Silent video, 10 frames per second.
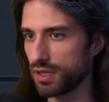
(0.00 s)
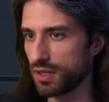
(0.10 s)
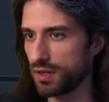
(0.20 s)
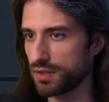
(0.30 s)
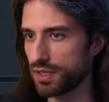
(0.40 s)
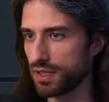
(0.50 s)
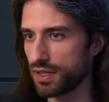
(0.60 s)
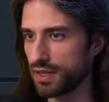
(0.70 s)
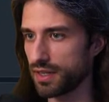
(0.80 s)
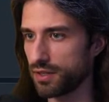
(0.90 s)

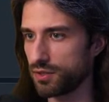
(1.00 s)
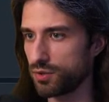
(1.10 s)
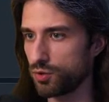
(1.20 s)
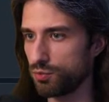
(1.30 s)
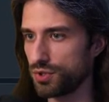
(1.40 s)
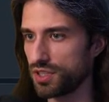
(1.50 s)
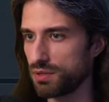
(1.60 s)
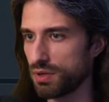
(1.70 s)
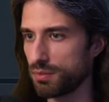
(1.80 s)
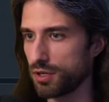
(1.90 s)
Okay, cannot use mutating
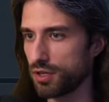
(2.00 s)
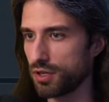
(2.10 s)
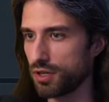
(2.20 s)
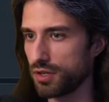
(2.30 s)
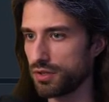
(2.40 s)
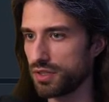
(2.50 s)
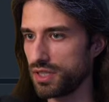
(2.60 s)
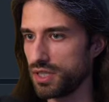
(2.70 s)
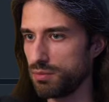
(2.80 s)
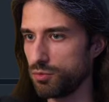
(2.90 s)
member on
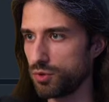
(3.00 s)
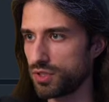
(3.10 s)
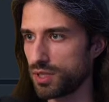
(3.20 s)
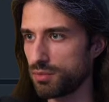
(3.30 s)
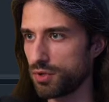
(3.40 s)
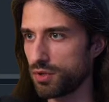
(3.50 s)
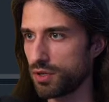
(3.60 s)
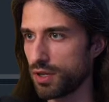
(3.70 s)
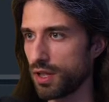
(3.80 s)
immutable.